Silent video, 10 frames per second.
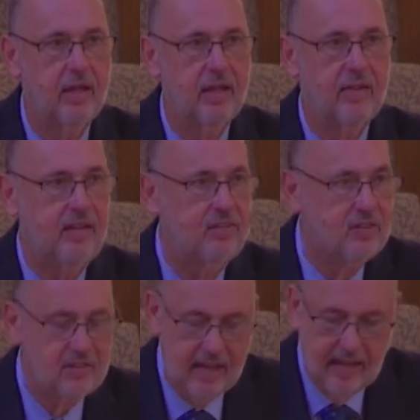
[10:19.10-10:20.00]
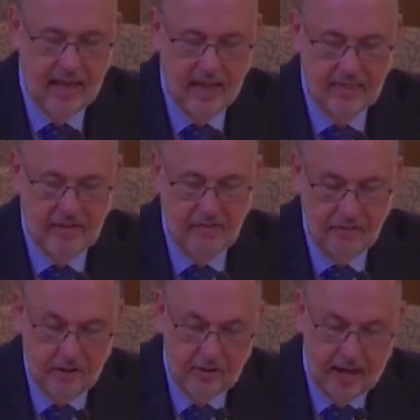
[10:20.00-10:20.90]
That is to say, they
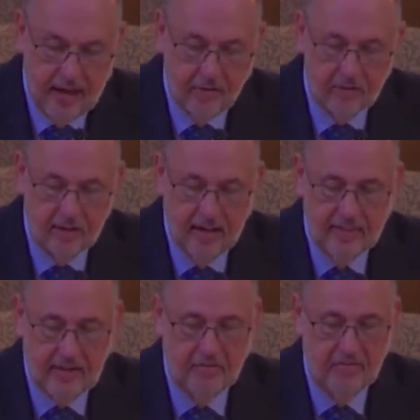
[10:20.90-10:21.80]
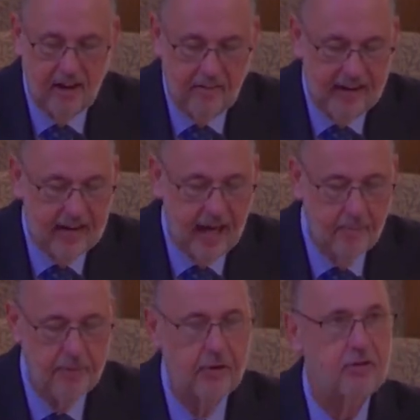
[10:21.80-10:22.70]
figured out that varying up
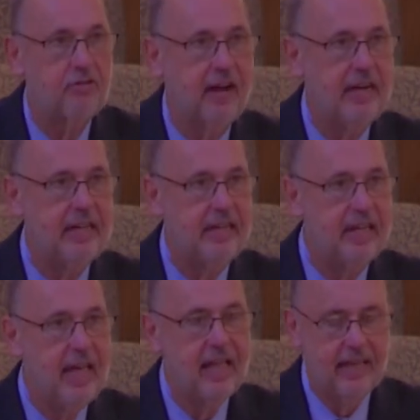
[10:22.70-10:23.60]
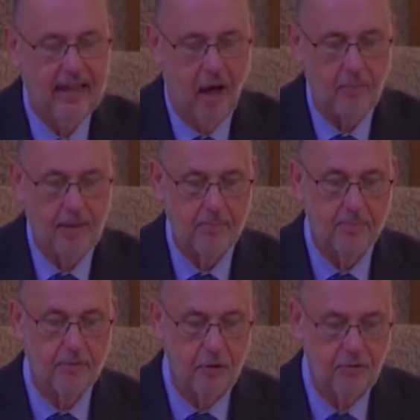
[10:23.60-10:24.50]
their training can help
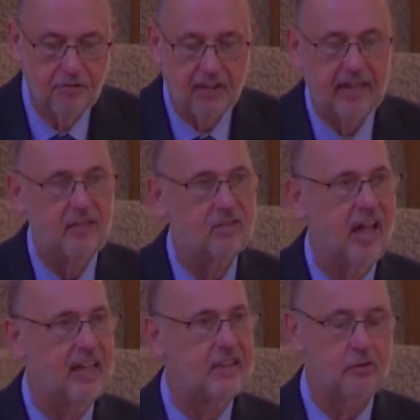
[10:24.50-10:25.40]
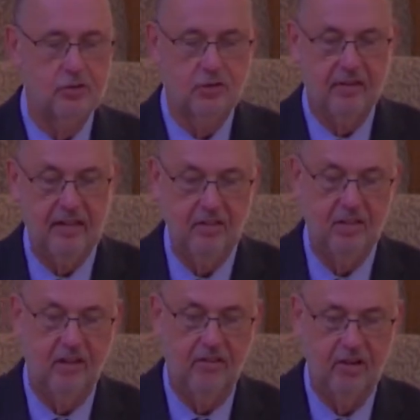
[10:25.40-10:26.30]
improve things like their strength,
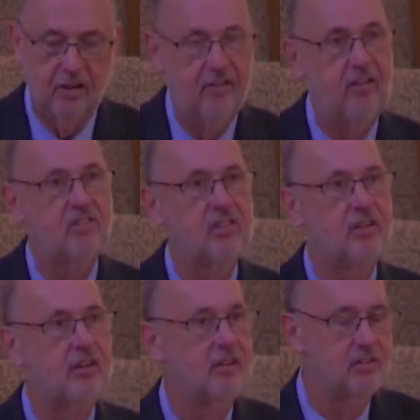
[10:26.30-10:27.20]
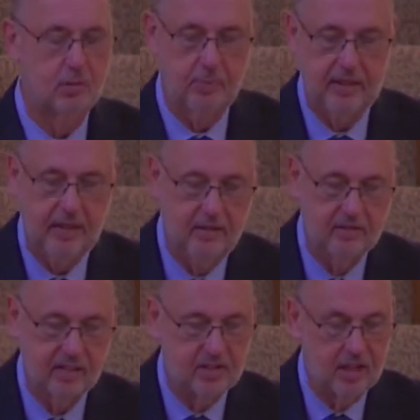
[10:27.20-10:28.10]
their endurance, their speed,
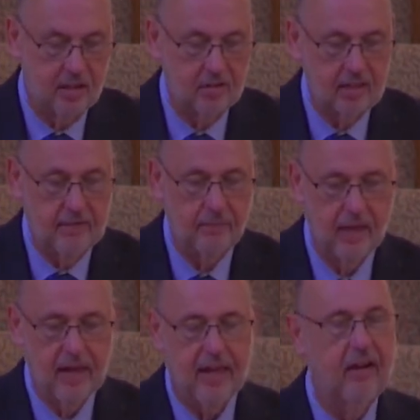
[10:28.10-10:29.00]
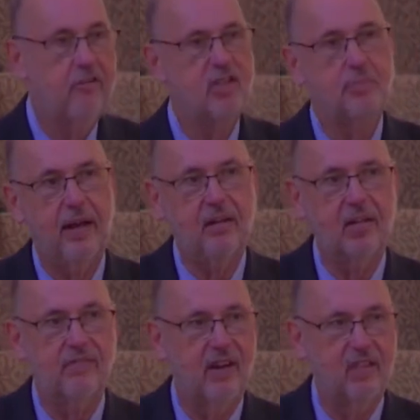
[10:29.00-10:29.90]
agility, irrespective
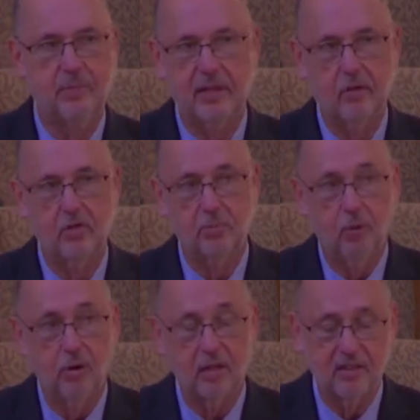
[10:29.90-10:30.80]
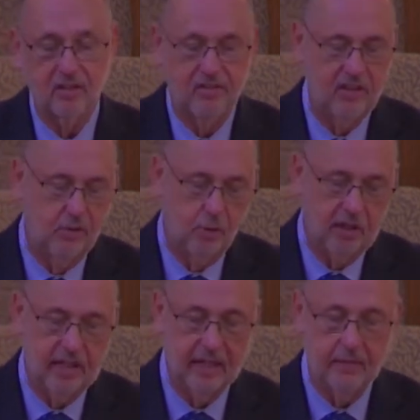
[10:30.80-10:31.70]
of the particular sport that, that they're
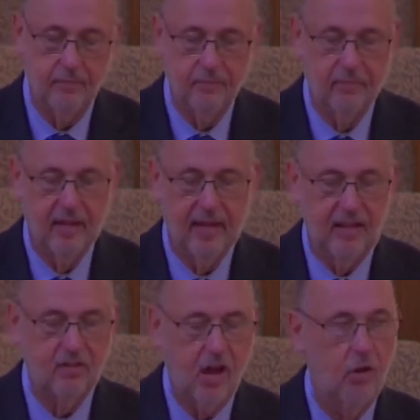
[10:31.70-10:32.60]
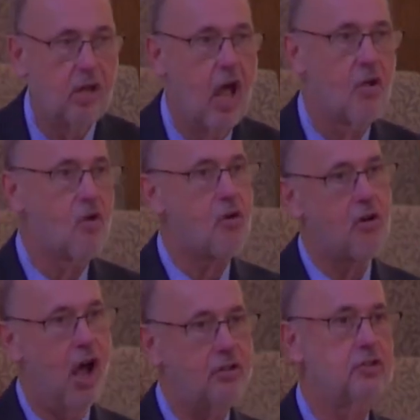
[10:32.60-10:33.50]
working in. It's called
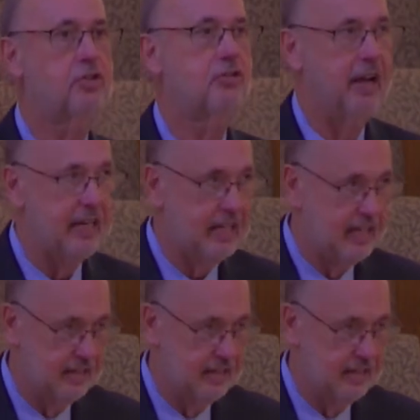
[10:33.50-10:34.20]
cross training.